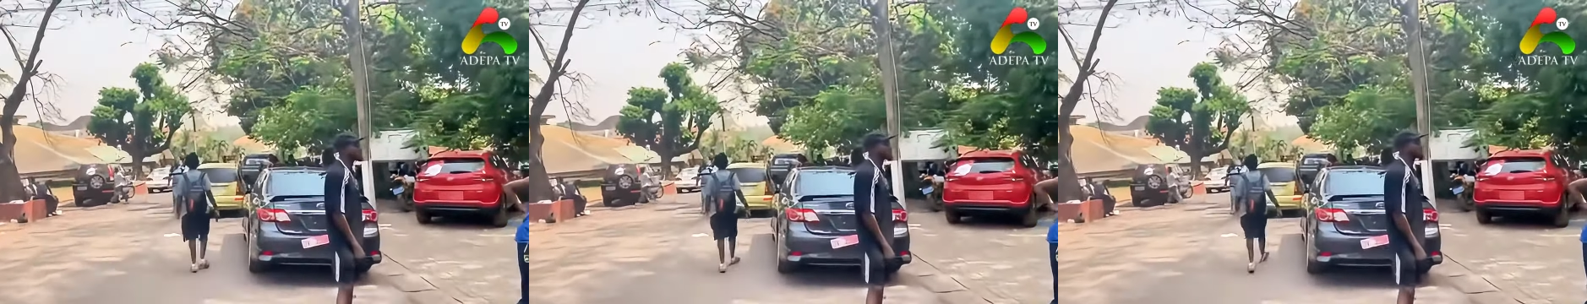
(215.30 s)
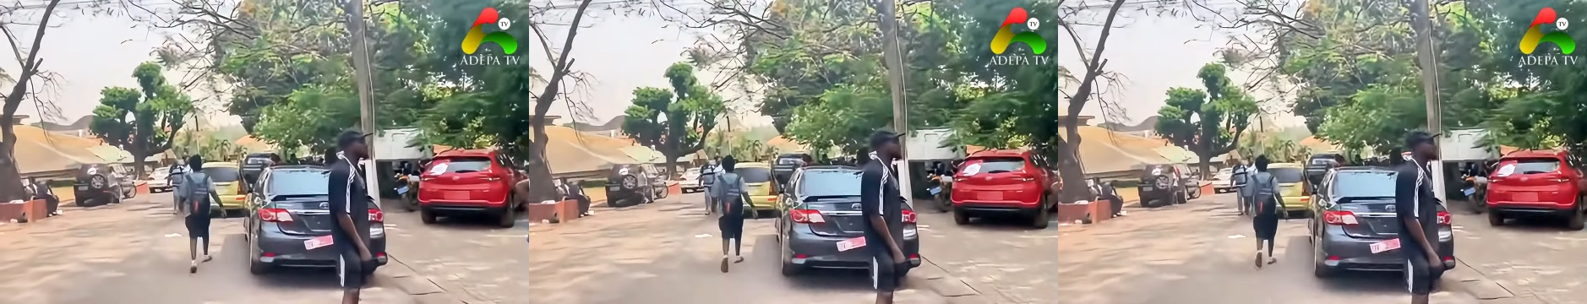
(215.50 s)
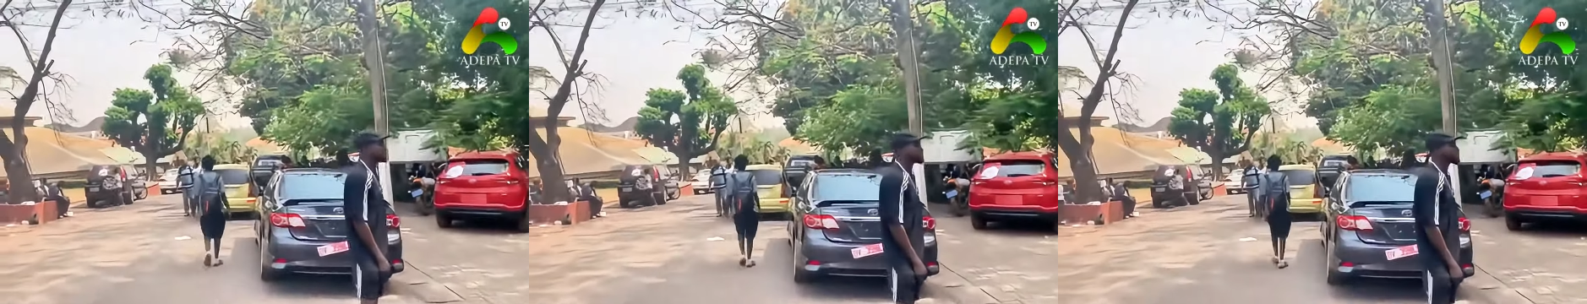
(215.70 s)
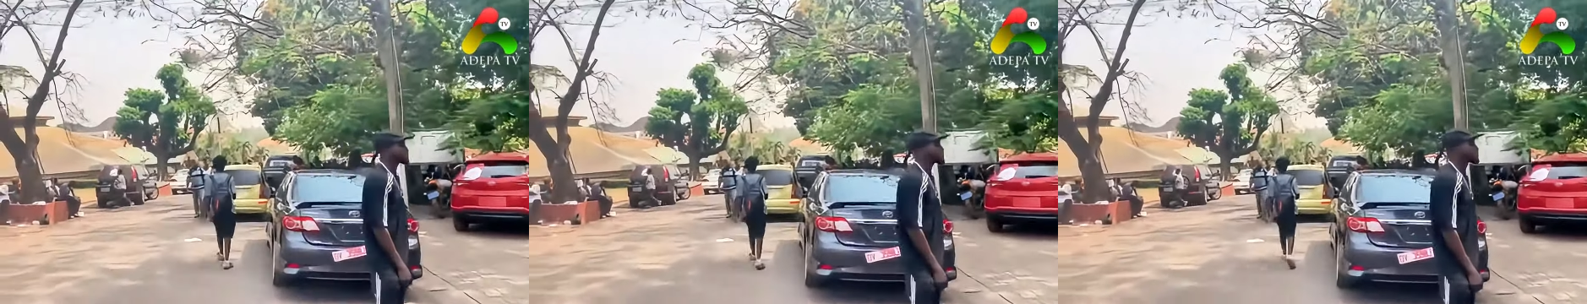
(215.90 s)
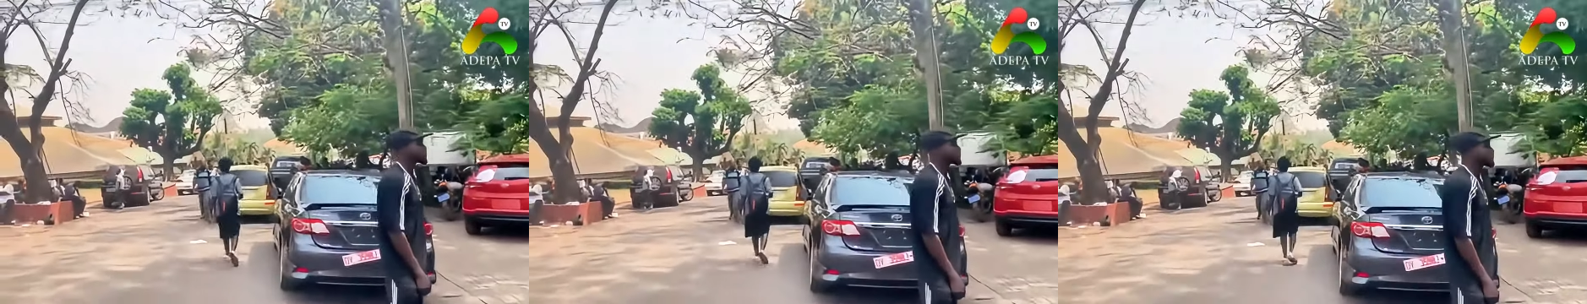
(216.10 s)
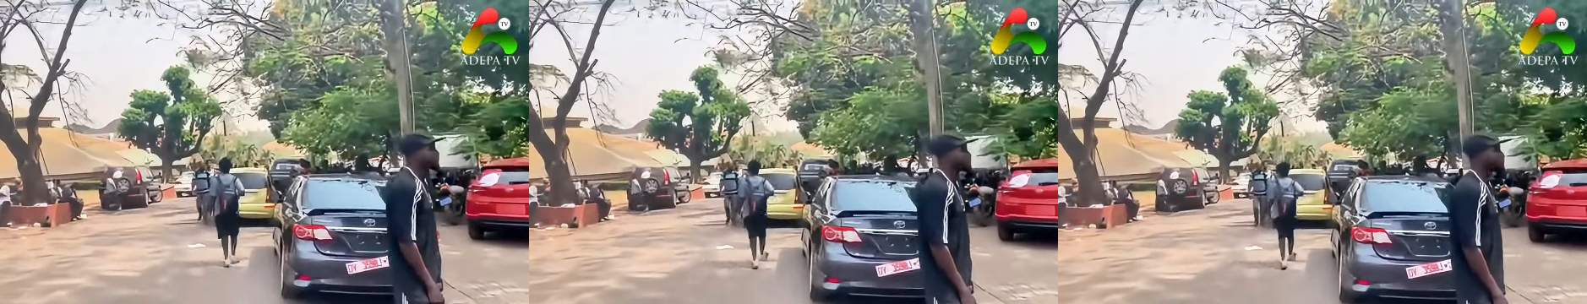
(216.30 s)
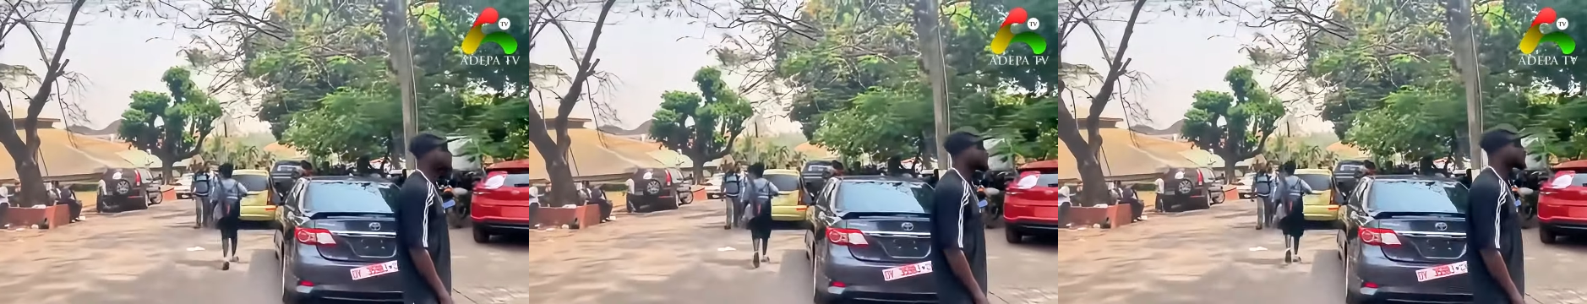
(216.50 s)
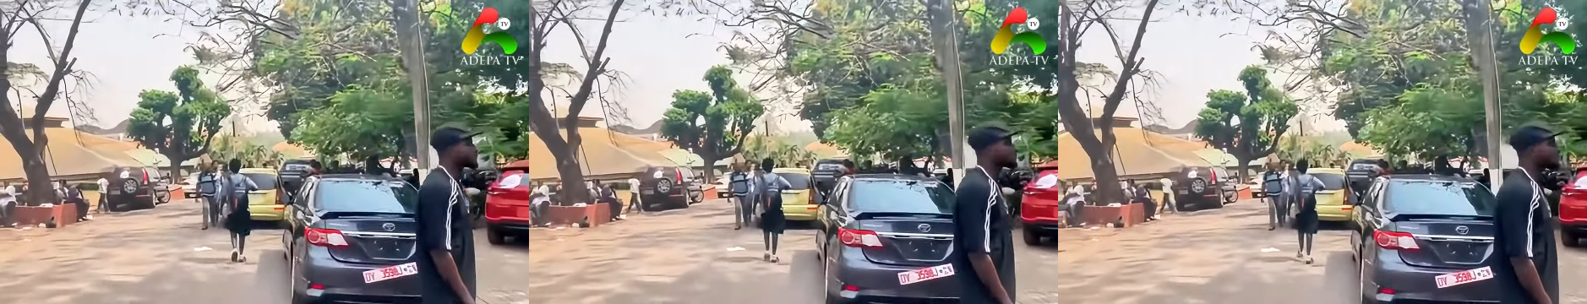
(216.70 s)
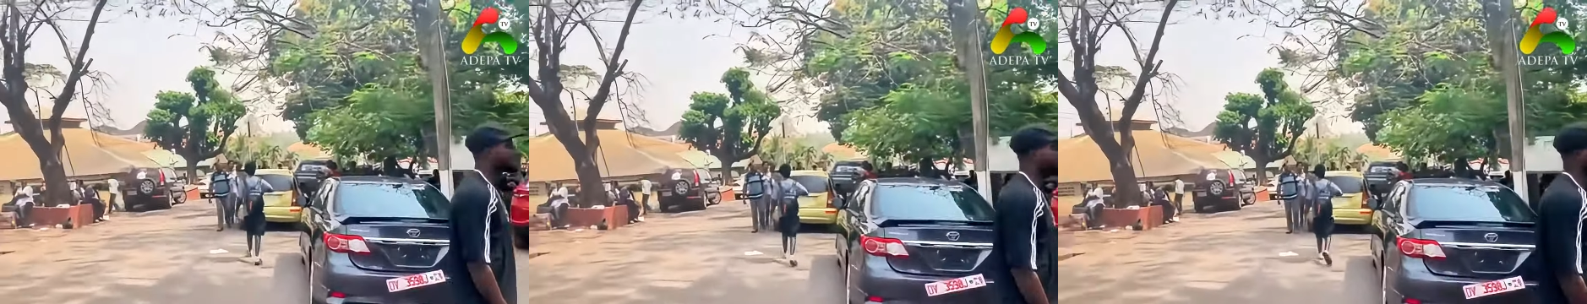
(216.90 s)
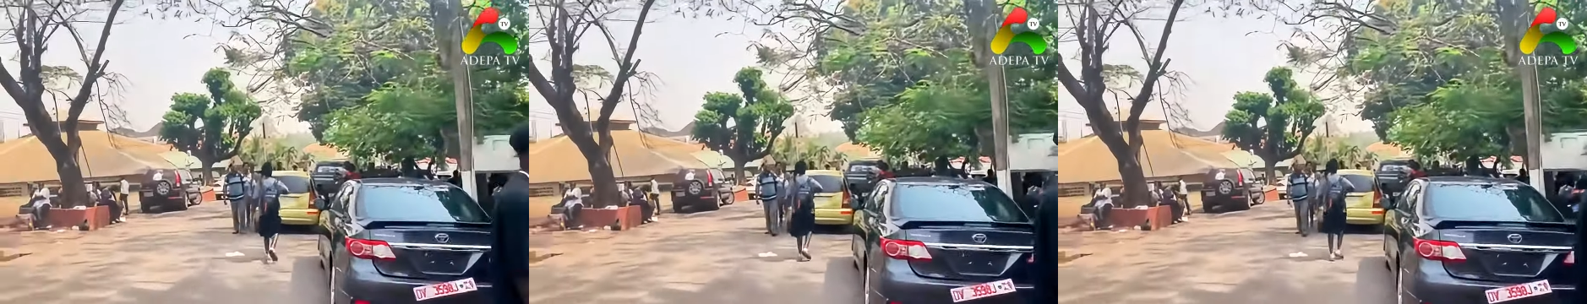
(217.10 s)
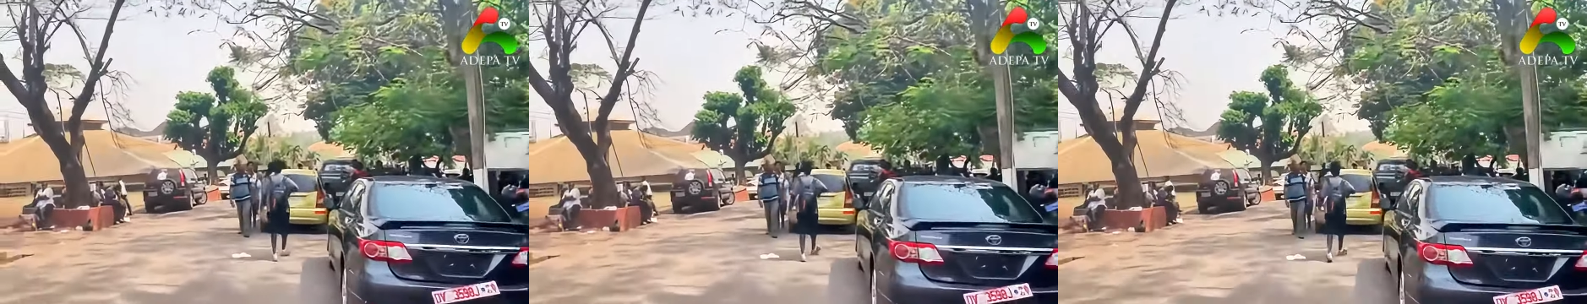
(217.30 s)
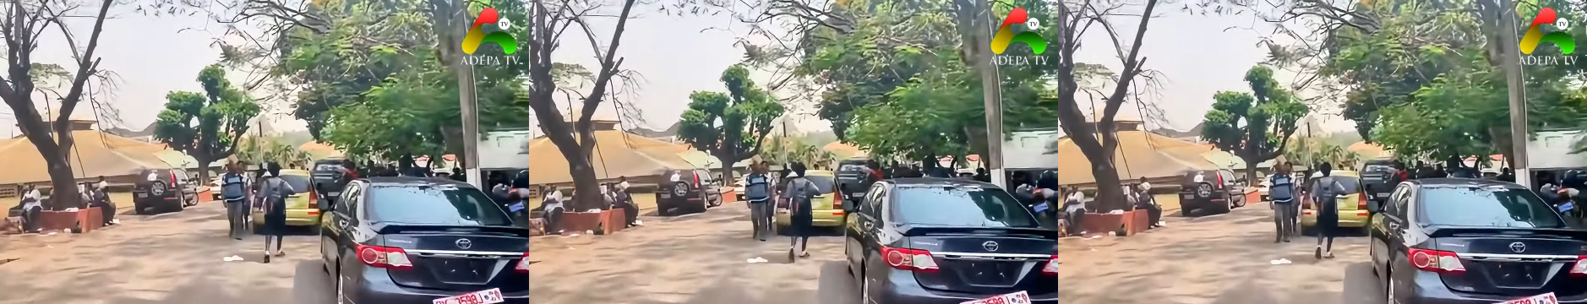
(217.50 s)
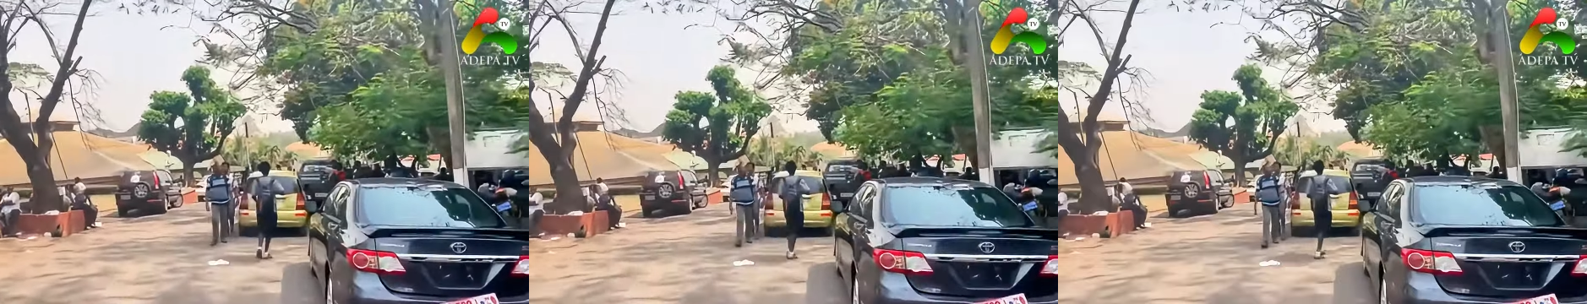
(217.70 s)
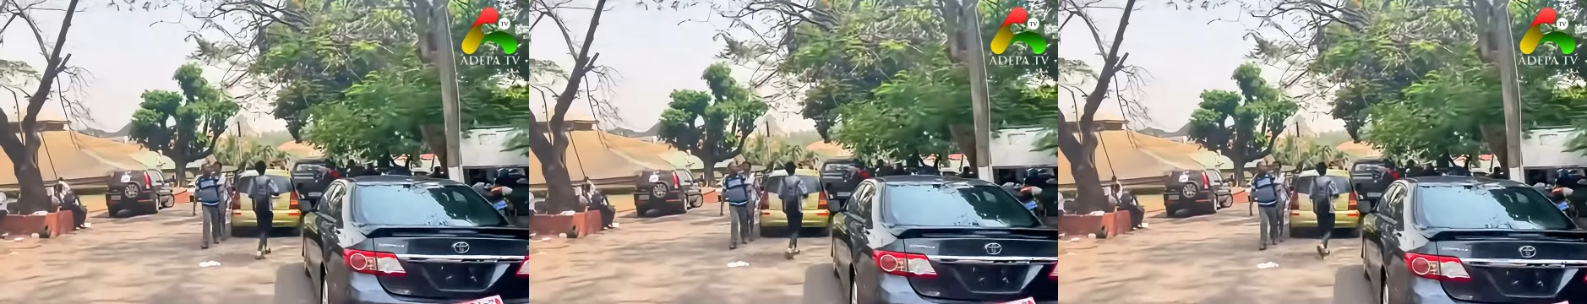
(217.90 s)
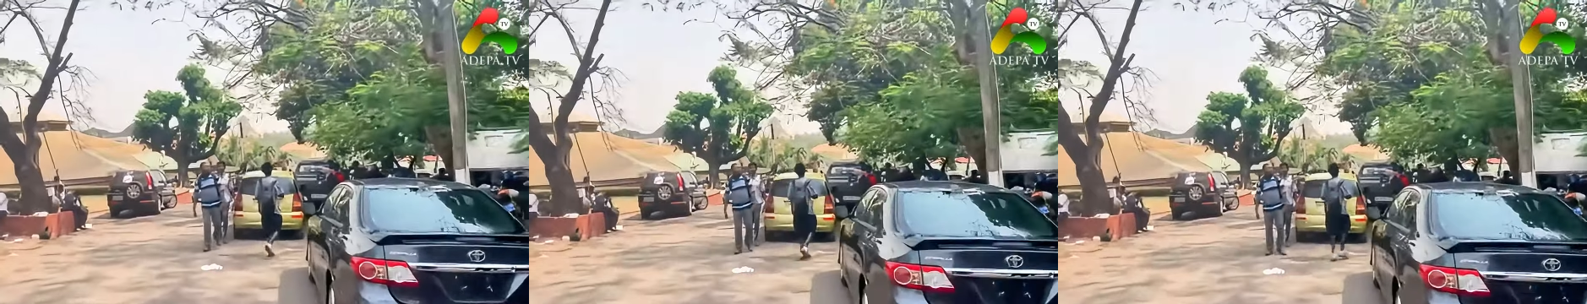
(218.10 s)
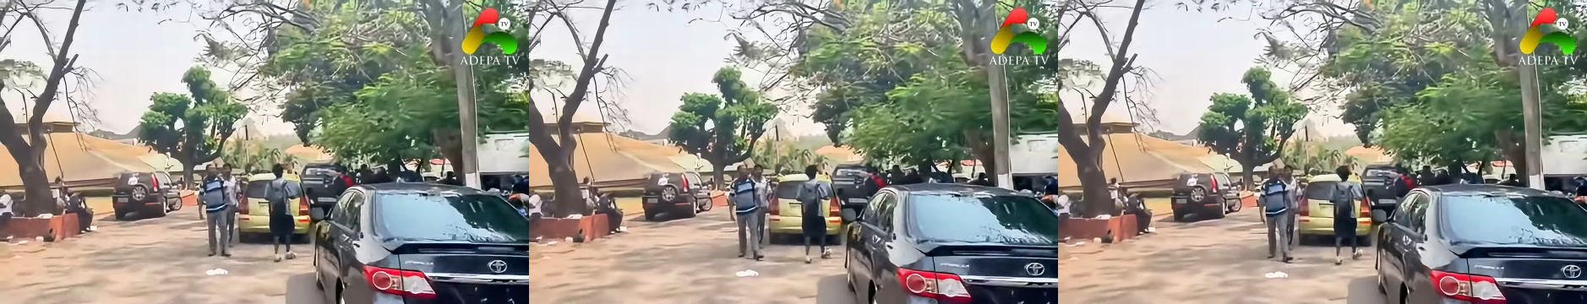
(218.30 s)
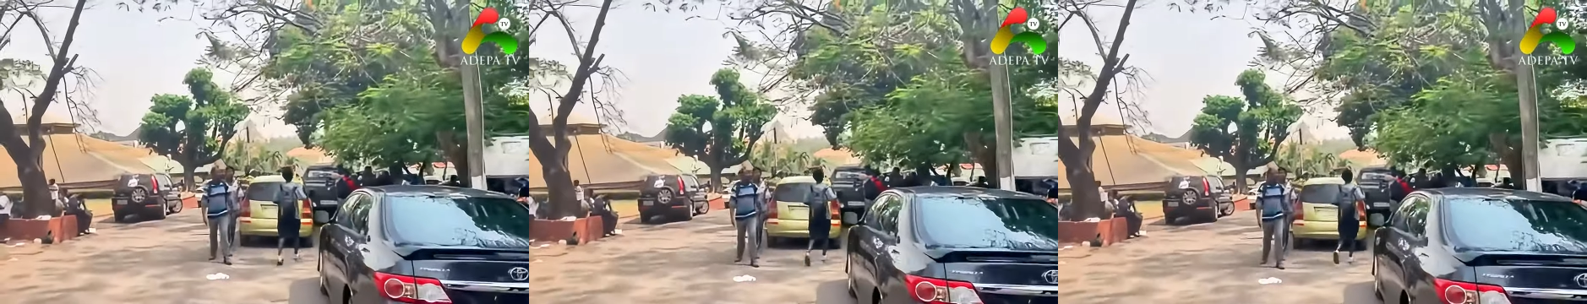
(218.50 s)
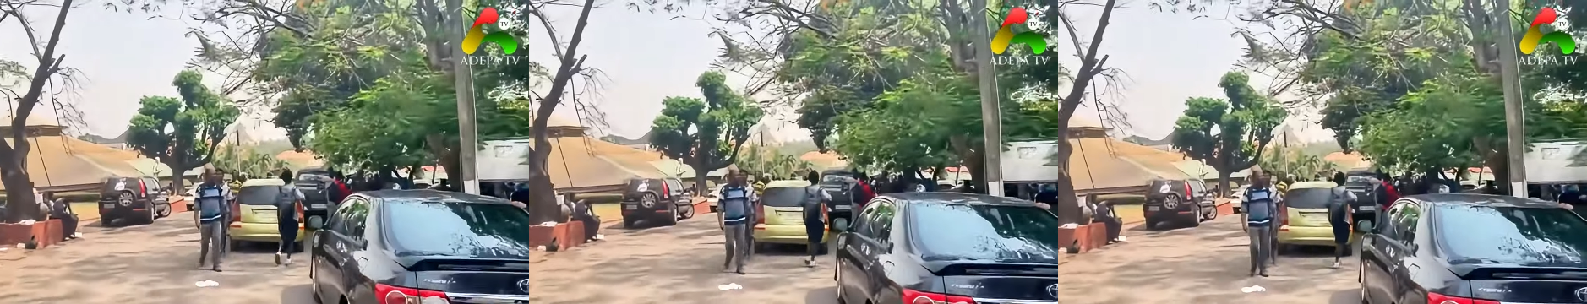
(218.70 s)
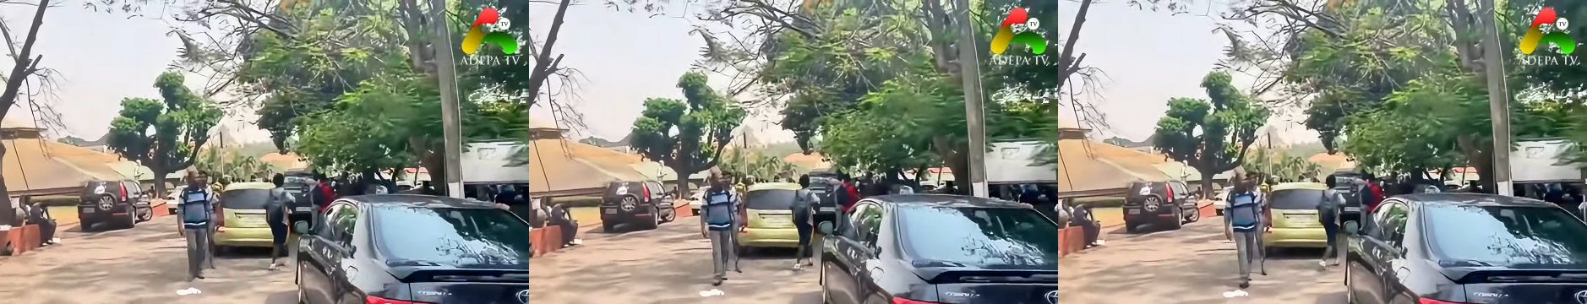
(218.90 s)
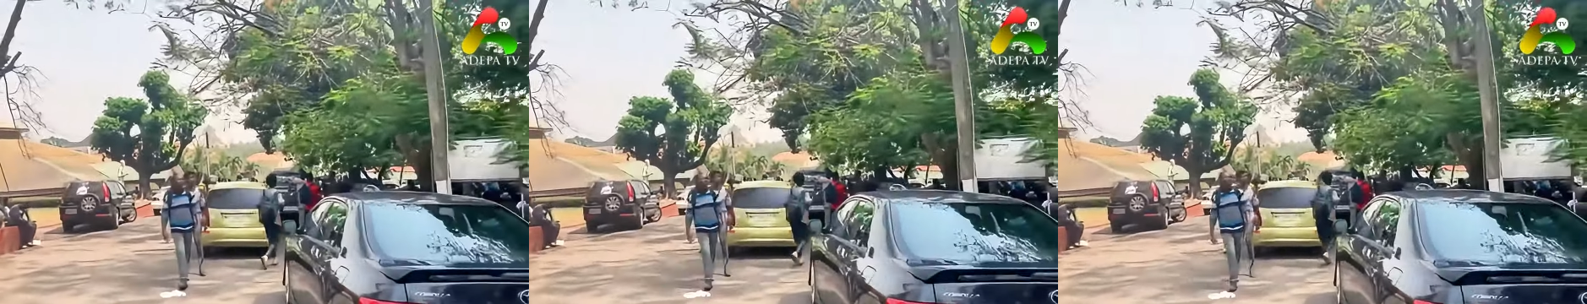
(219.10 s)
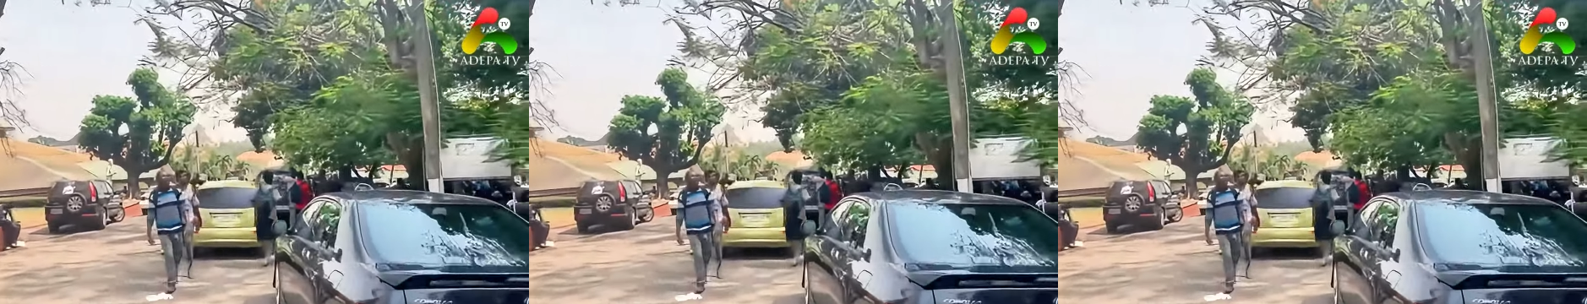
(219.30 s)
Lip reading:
No face is visible, so there are no lips to read.